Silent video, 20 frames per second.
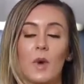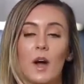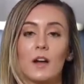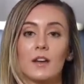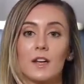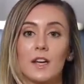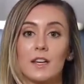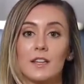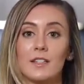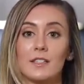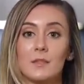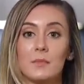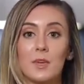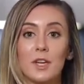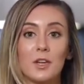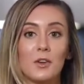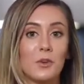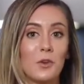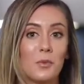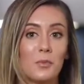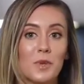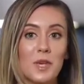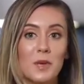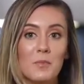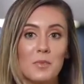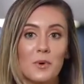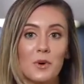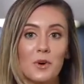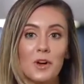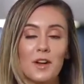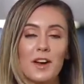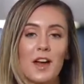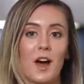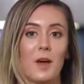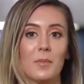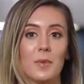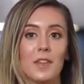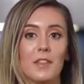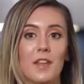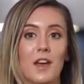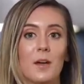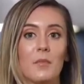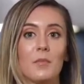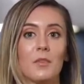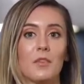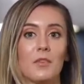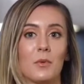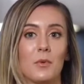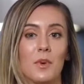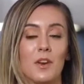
while getting to meet new people and helping them through